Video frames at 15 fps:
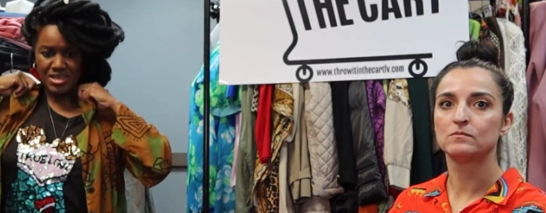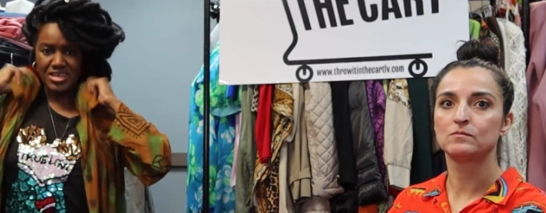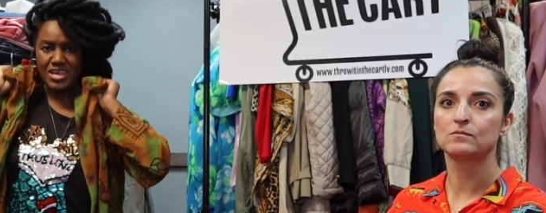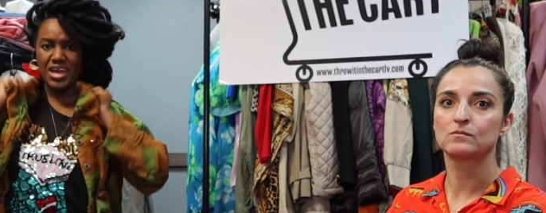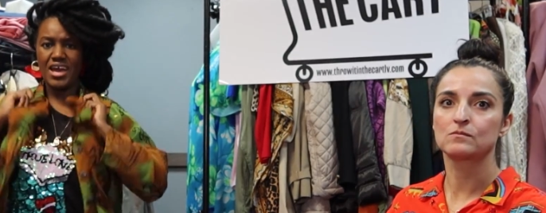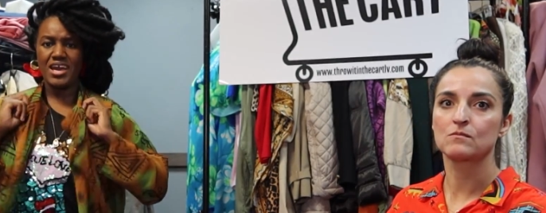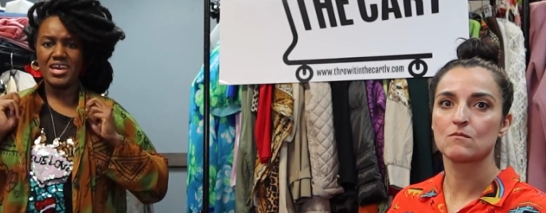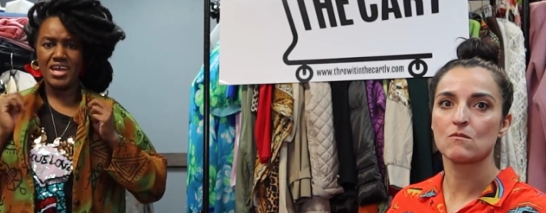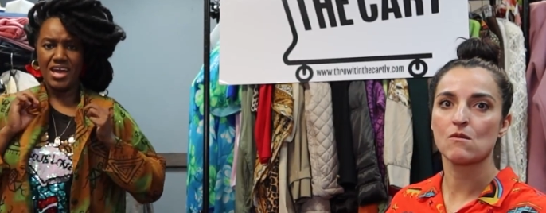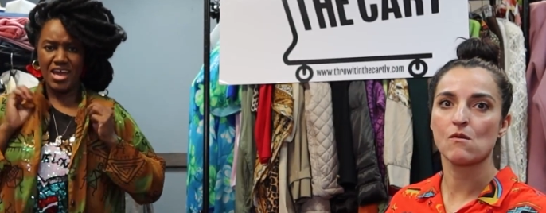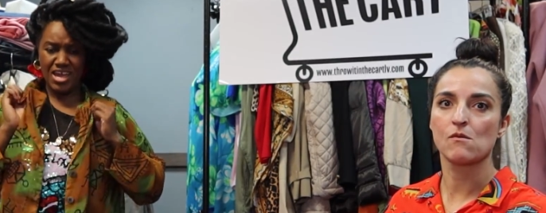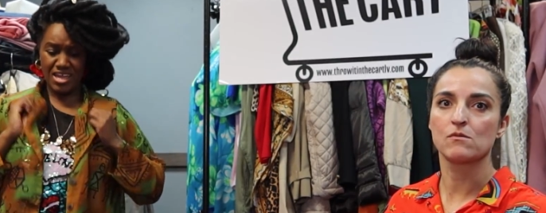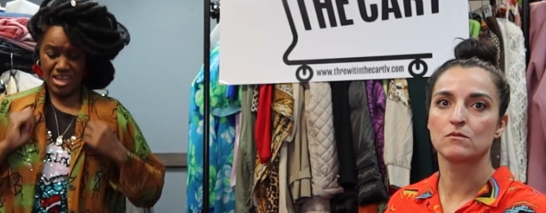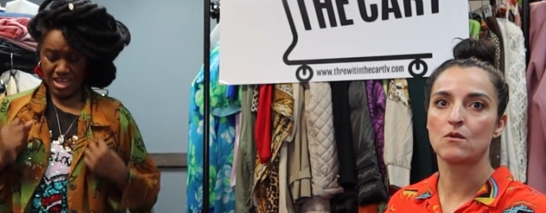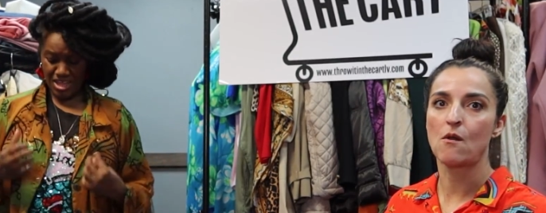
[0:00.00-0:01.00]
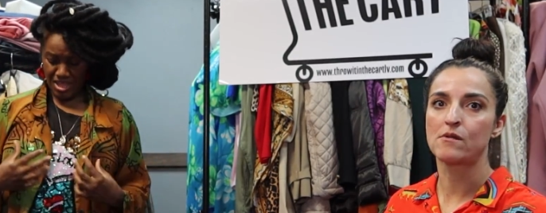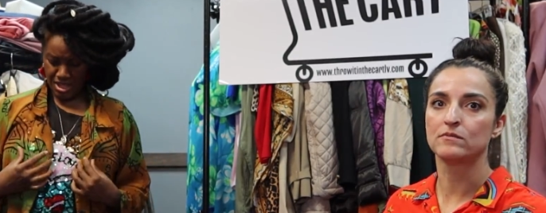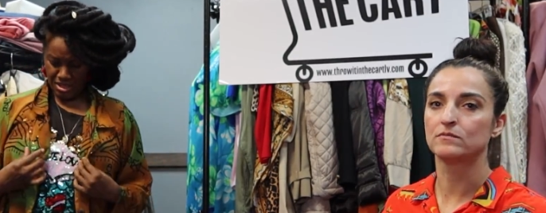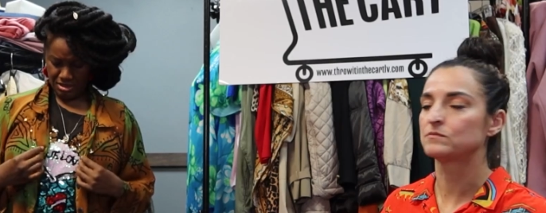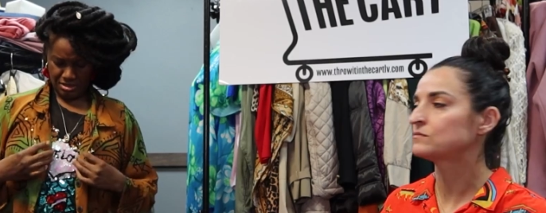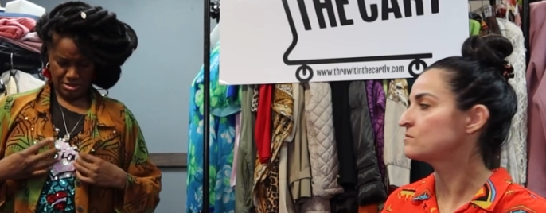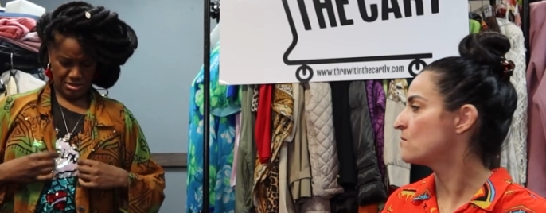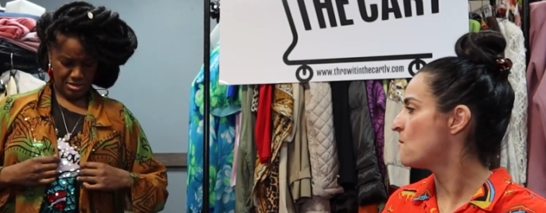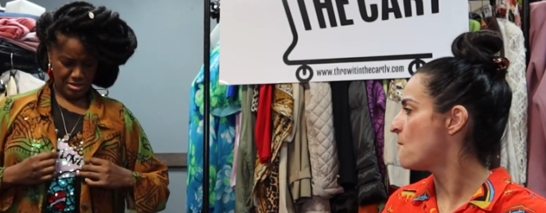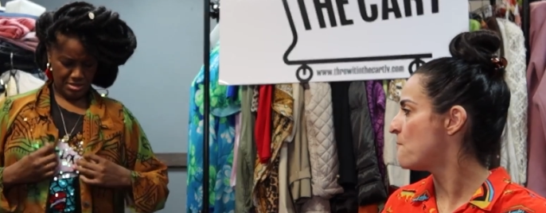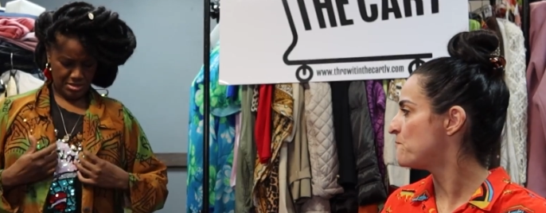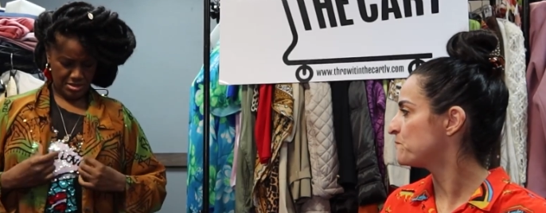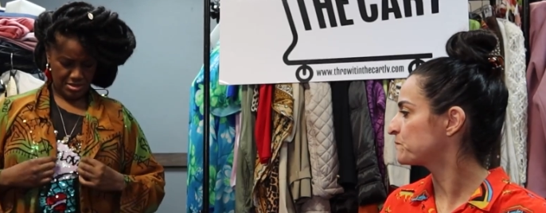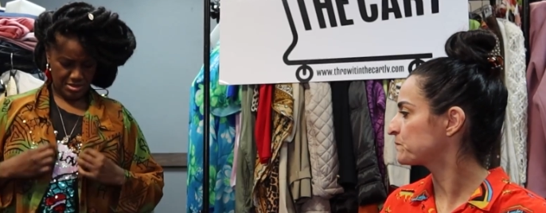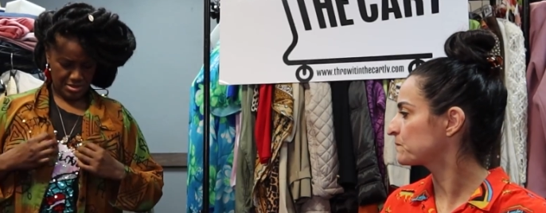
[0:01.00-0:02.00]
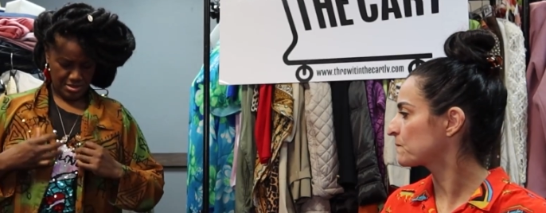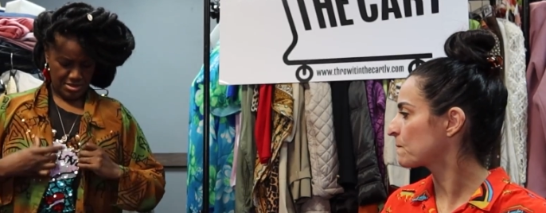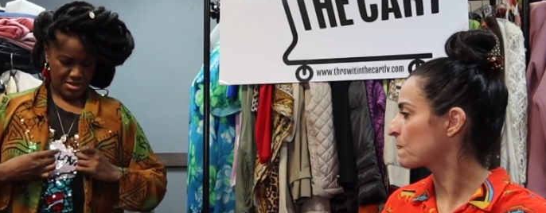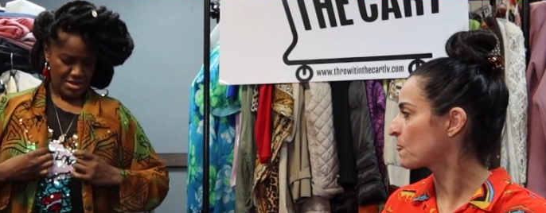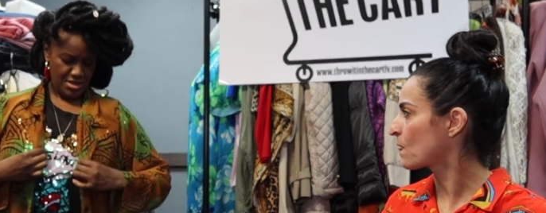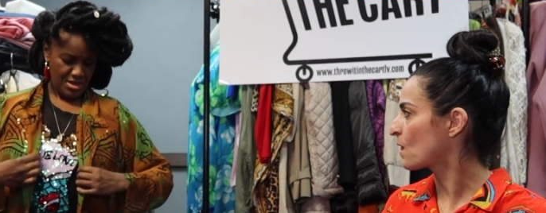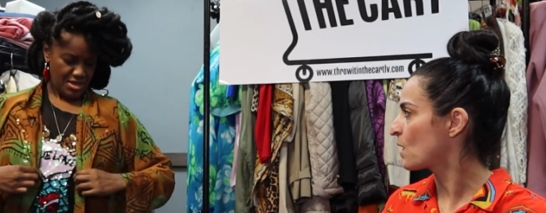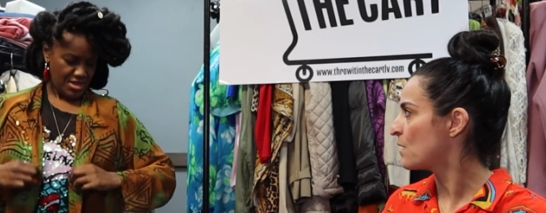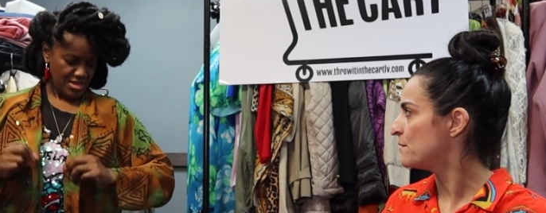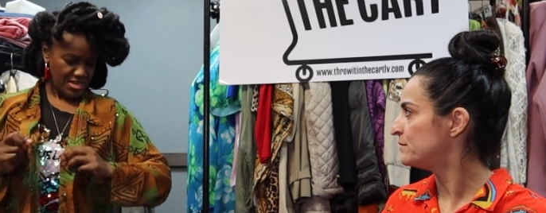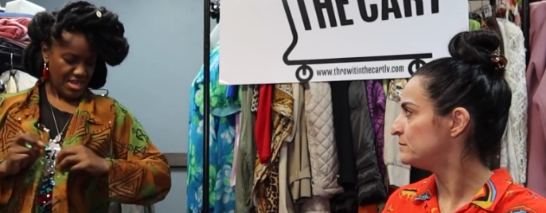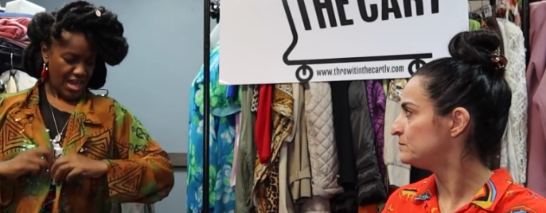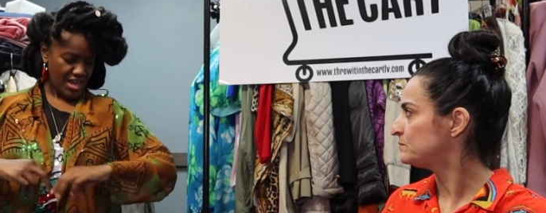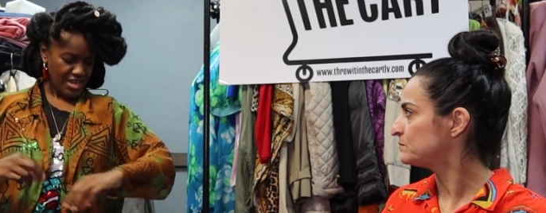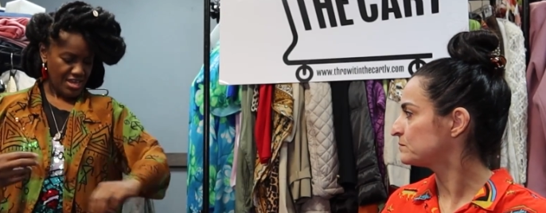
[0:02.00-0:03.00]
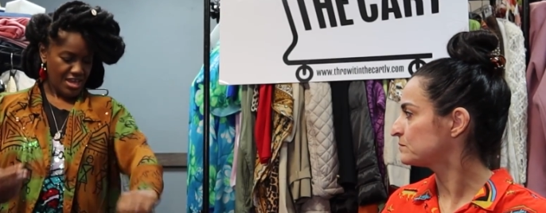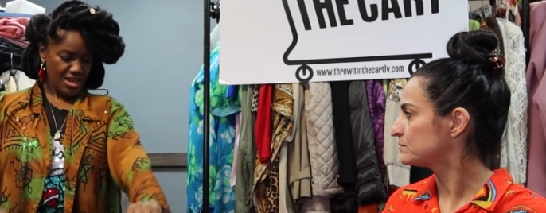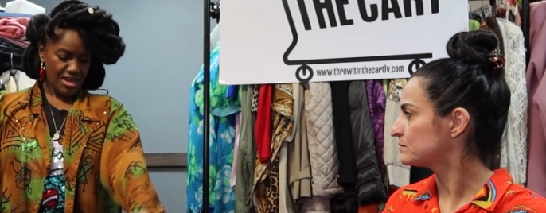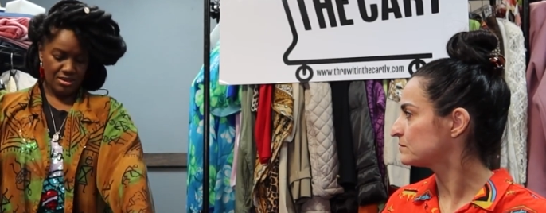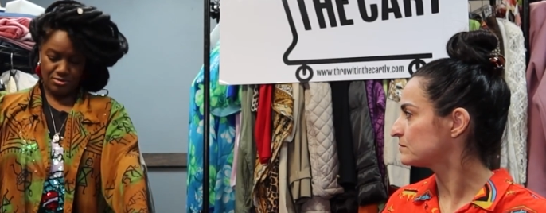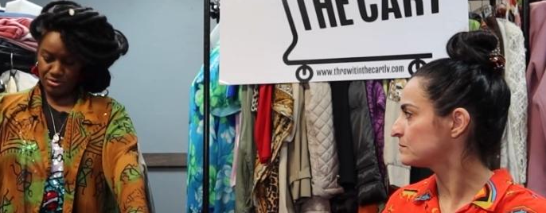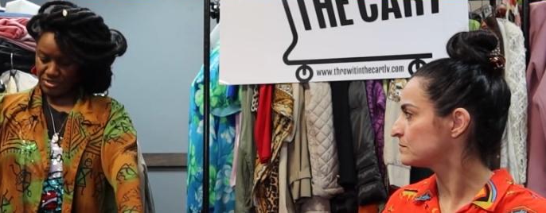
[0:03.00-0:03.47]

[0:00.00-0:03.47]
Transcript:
Speaker 1: Yeah, yeah, yeah. Yeah, yeah.